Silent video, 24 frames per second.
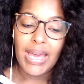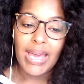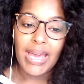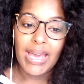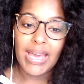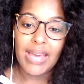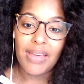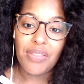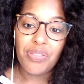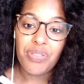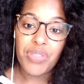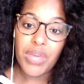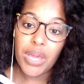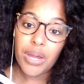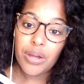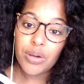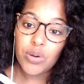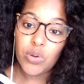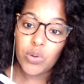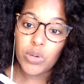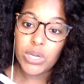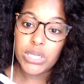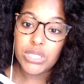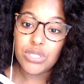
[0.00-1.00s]
and they're
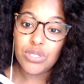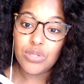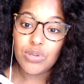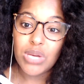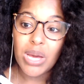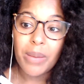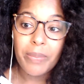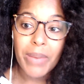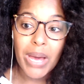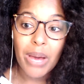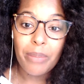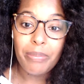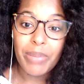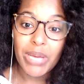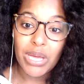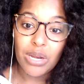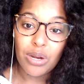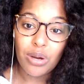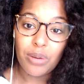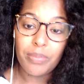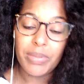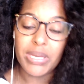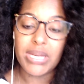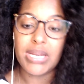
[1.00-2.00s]
going to come out
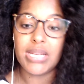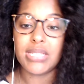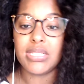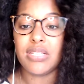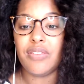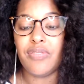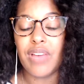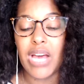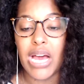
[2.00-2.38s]
better because of